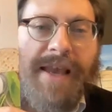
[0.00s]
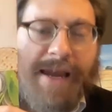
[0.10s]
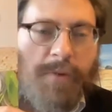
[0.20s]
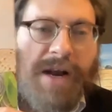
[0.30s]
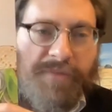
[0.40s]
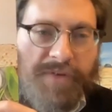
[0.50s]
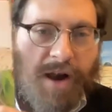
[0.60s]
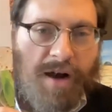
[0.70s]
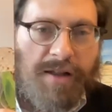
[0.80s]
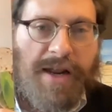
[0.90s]
getting ready for the
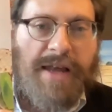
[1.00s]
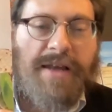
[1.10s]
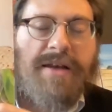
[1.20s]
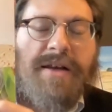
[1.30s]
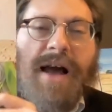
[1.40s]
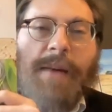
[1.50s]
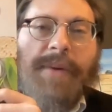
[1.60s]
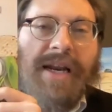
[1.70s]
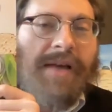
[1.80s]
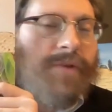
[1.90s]
holiday. I'm
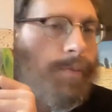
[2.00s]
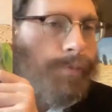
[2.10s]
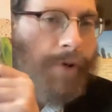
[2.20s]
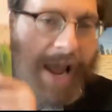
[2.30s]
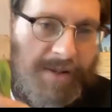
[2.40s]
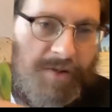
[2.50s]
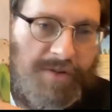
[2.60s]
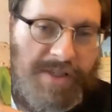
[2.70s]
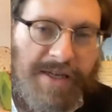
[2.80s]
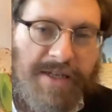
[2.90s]
going to give you
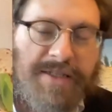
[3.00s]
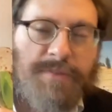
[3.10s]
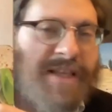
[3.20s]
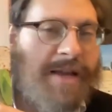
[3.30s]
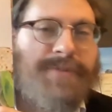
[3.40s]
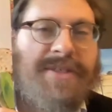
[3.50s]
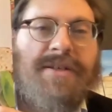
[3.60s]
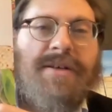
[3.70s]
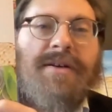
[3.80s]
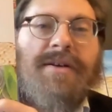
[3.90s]
practical tics, tips.